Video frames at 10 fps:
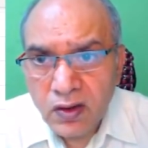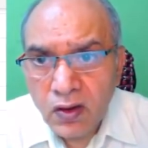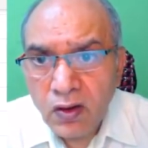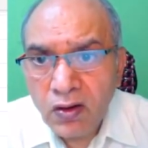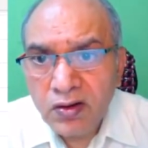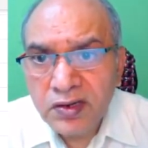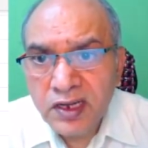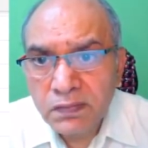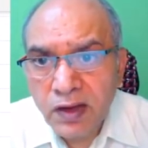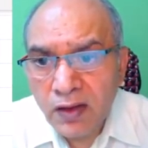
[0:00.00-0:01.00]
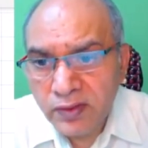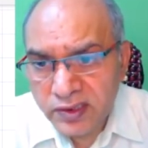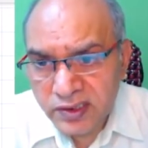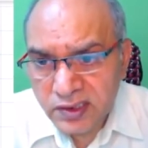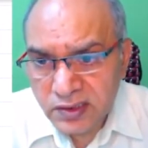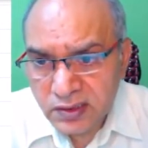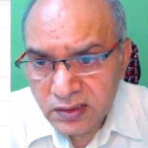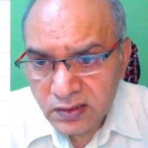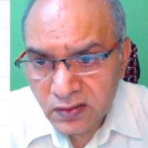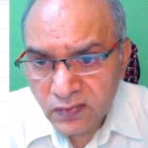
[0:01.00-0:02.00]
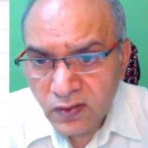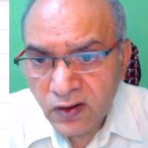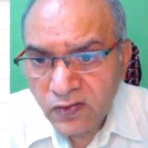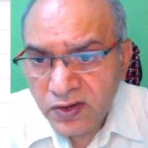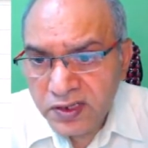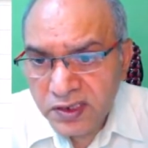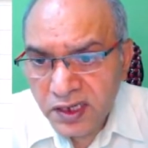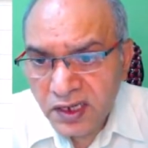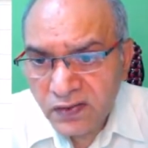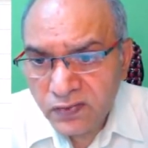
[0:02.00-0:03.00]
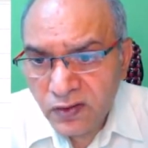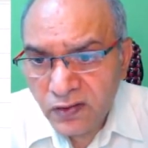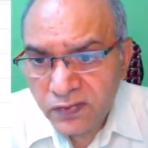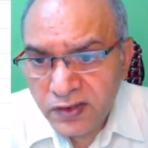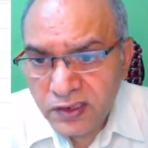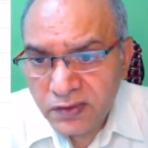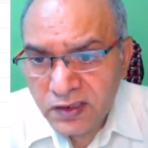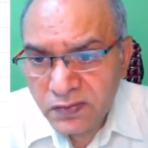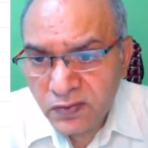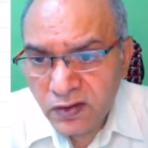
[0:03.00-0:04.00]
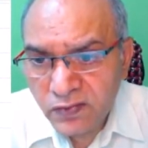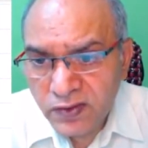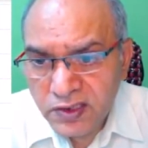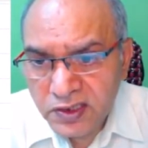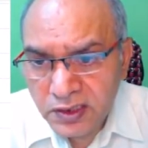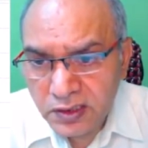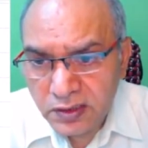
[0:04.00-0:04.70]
all real powers for phase A, for phase B, for phase C.